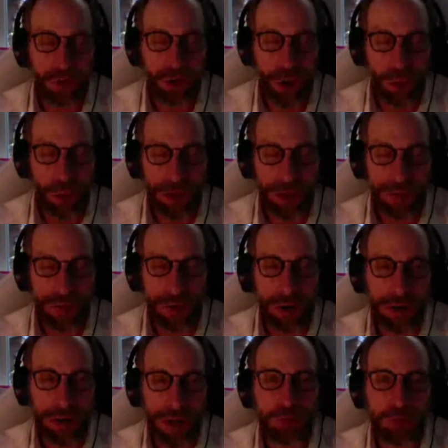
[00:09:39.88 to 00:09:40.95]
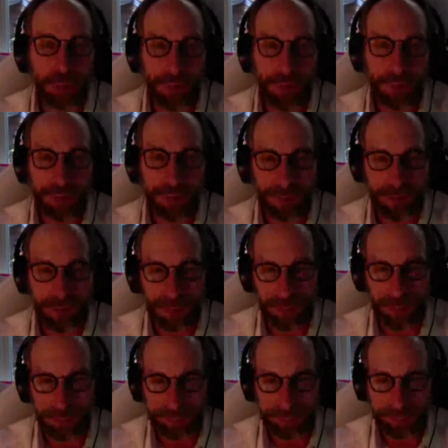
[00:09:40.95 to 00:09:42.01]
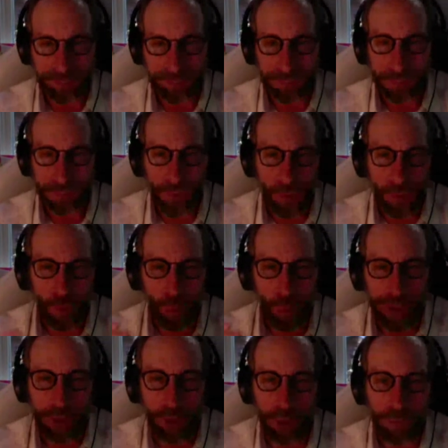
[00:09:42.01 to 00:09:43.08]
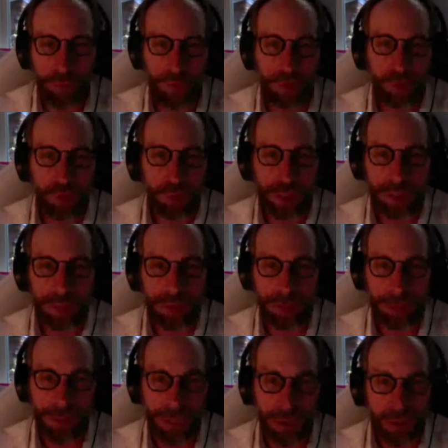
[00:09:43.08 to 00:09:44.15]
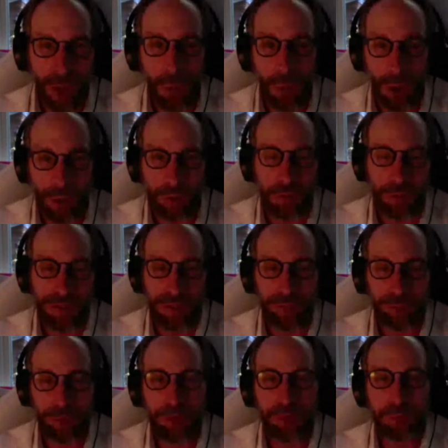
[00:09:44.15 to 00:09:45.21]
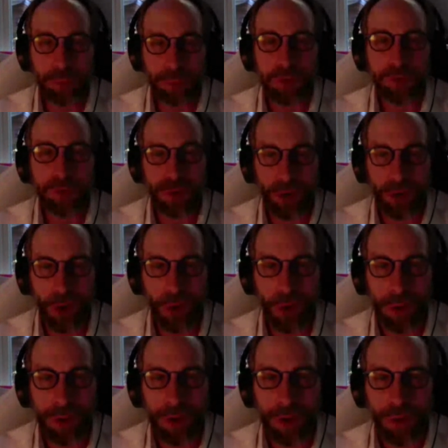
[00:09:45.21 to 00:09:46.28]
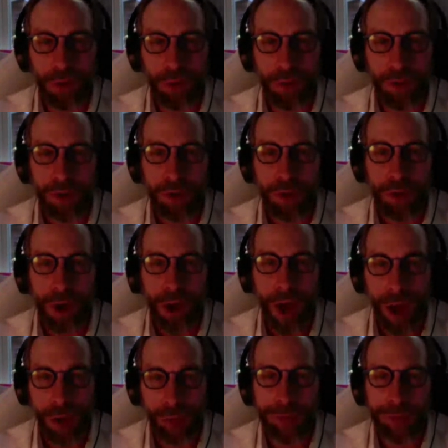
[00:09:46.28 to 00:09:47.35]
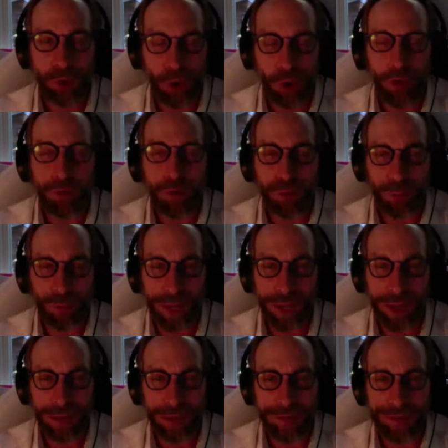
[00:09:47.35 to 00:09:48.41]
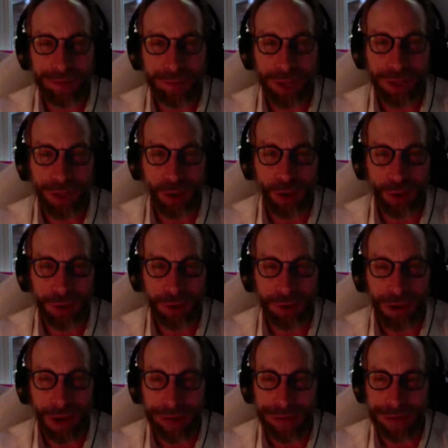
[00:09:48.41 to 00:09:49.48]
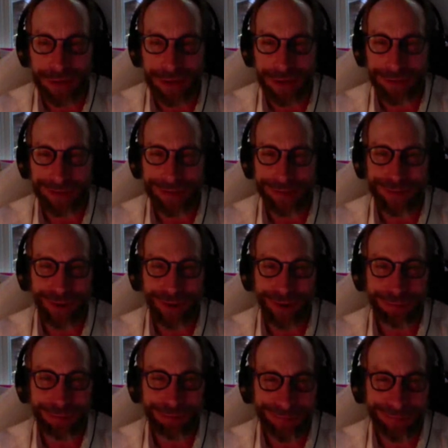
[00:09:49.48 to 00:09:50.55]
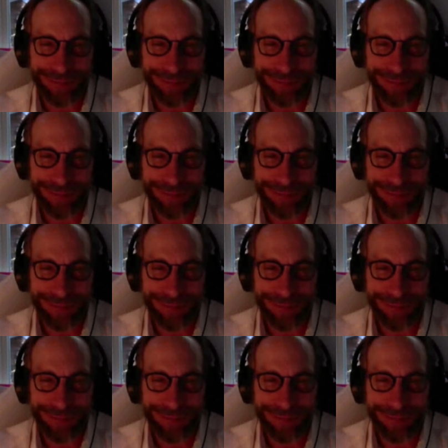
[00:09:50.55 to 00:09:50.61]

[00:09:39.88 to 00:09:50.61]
ago when I started out doing physics what universe do we live in? Because I wanted to be the first person to know how the universe would end. It seemed like a good idea at the time.